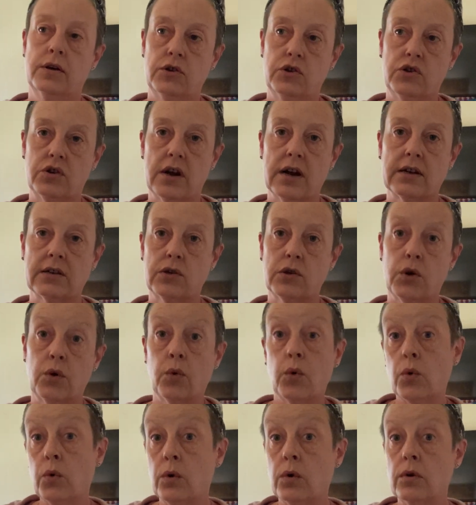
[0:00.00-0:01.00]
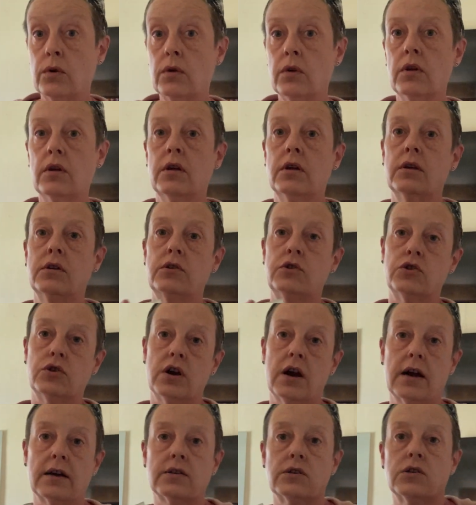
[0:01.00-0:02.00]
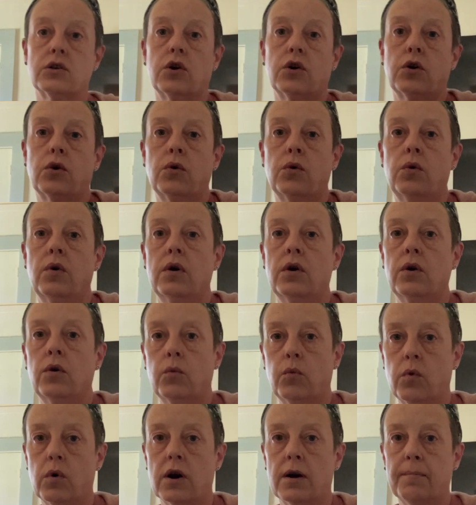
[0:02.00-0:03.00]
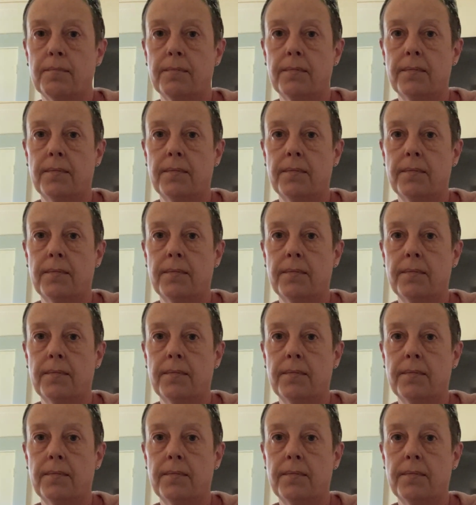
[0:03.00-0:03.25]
Direxo cool, Direxo warm.